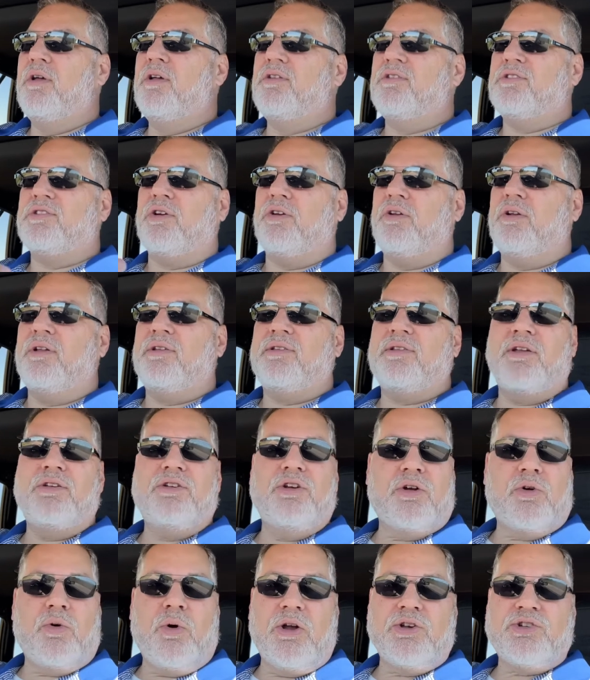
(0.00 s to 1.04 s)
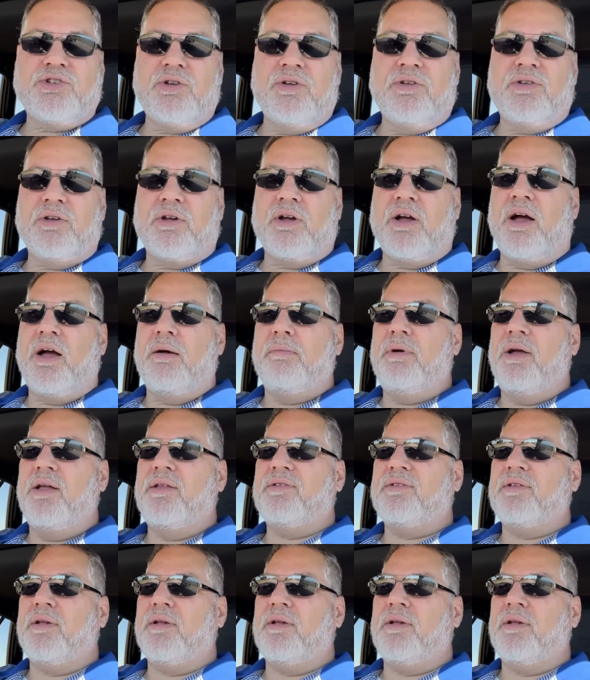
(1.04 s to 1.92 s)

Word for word: Certainly send your questions and comments.